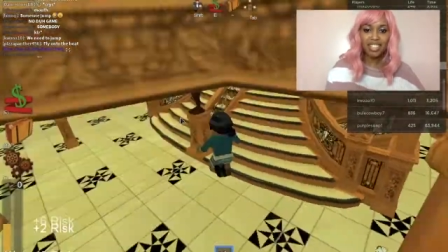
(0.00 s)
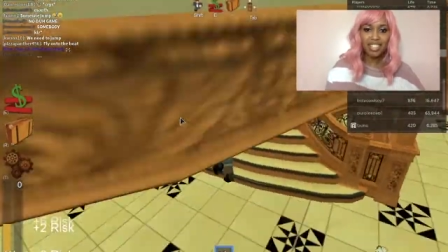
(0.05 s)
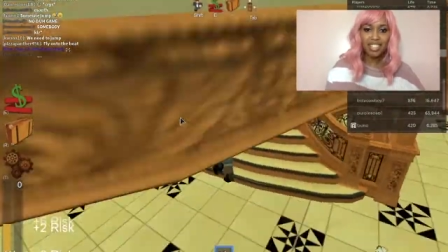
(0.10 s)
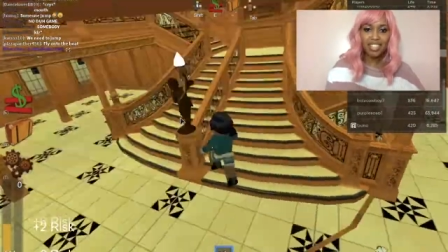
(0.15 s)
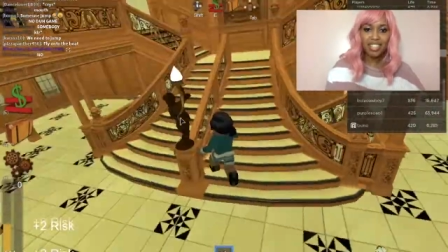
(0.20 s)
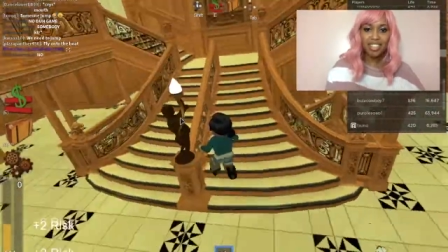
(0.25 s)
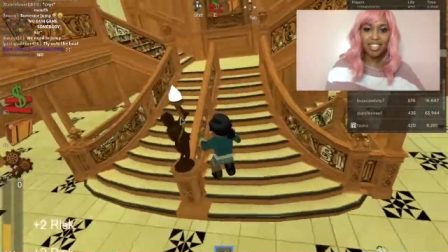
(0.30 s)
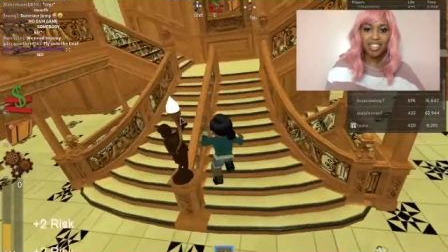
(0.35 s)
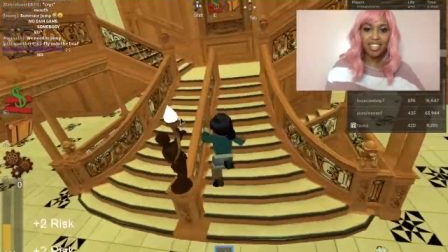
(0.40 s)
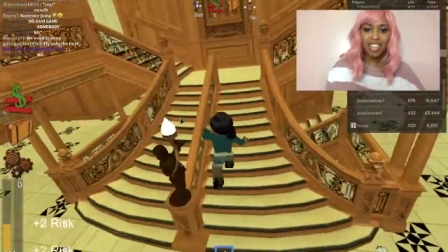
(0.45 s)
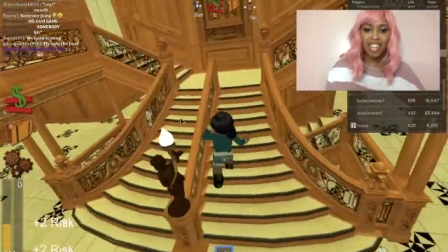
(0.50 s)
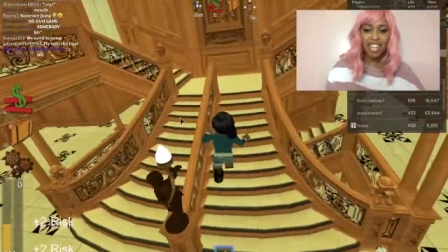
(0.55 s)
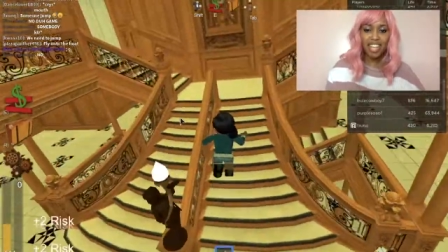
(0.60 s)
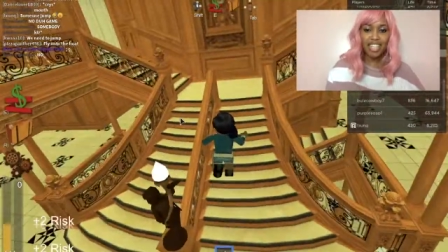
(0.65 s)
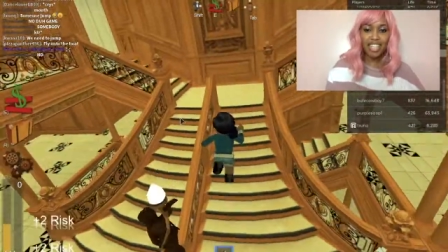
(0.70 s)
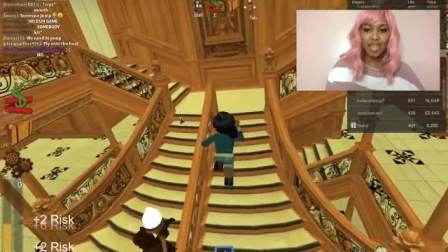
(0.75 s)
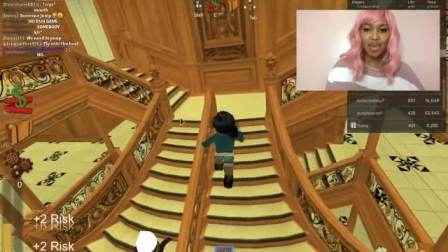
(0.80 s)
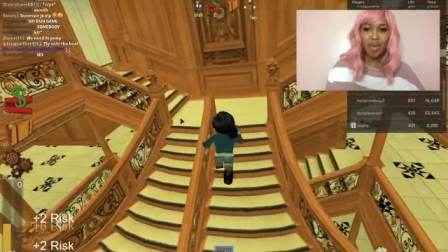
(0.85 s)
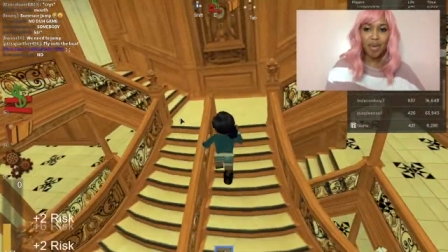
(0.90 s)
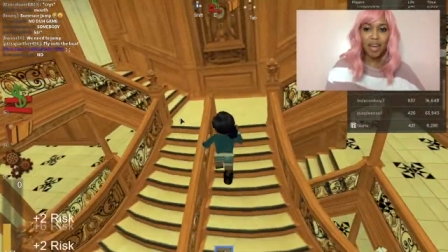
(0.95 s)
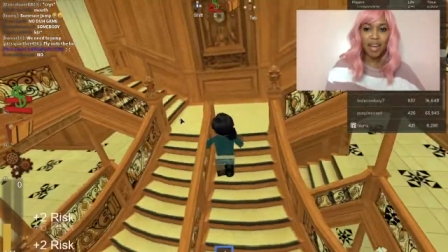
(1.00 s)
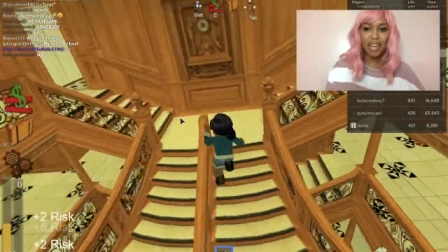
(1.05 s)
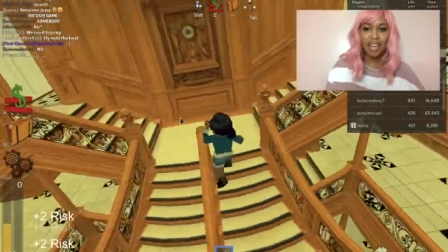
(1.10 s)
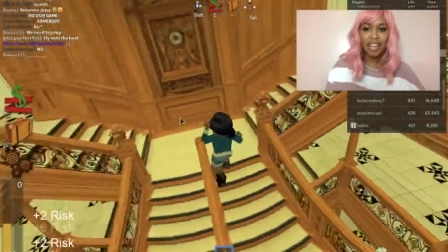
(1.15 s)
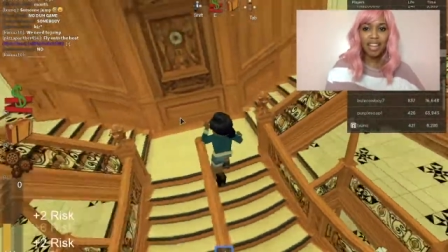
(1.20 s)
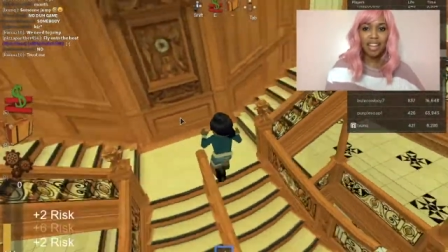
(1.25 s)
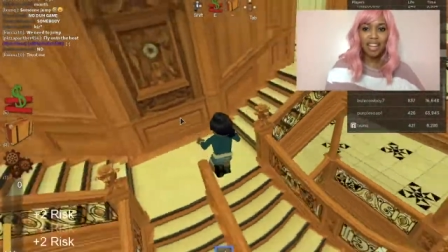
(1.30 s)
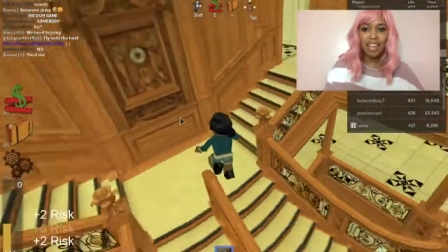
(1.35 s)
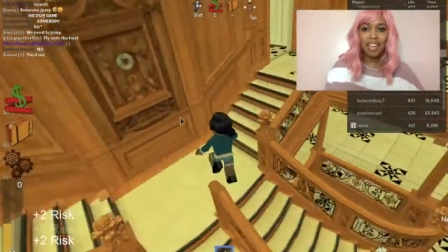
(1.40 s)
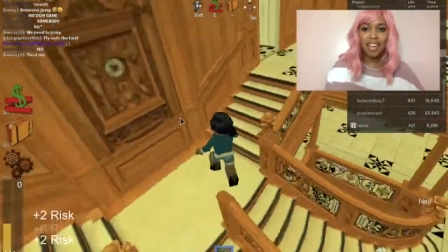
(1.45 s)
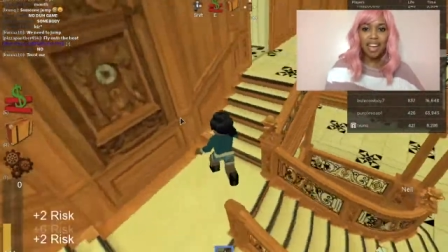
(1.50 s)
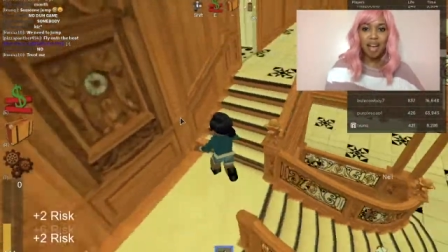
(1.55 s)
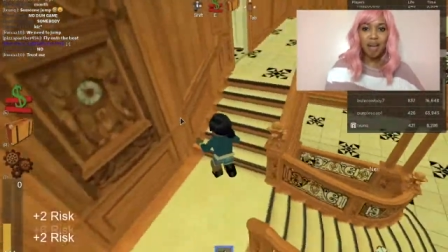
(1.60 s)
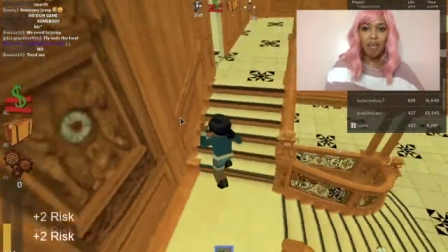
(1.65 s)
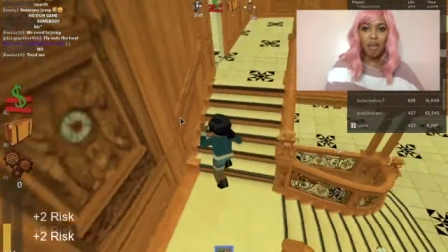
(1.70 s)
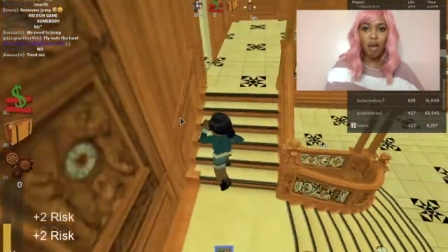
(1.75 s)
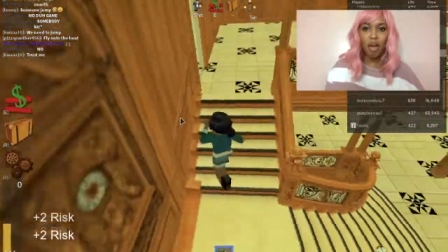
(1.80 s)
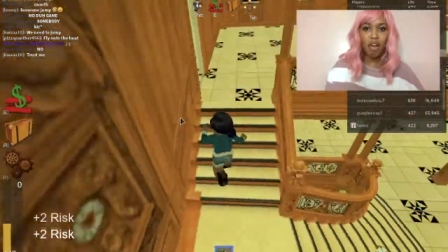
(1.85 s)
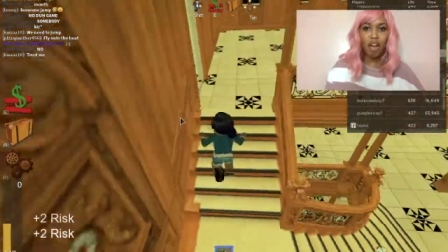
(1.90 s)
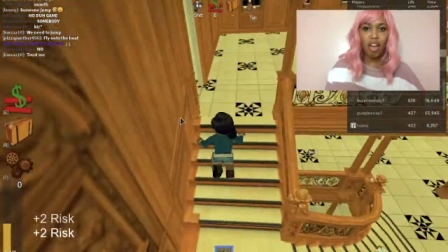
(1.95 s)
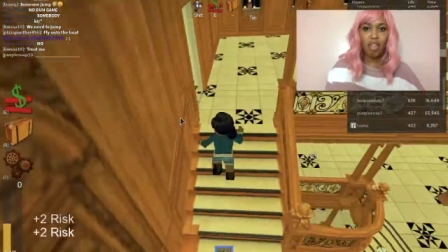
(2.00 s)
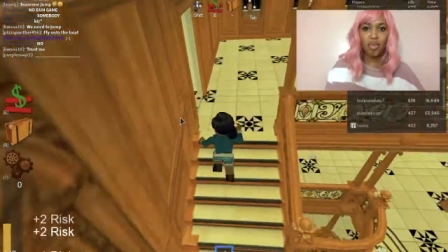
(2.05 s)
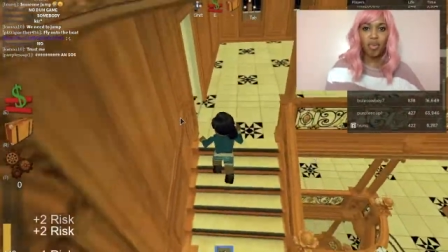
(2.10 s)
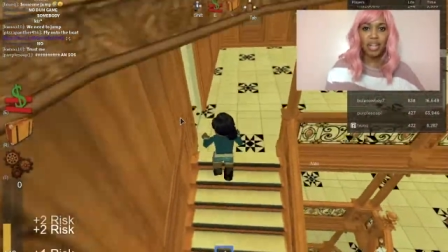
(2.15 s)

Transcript: I want or legacy Queen. I'm going all the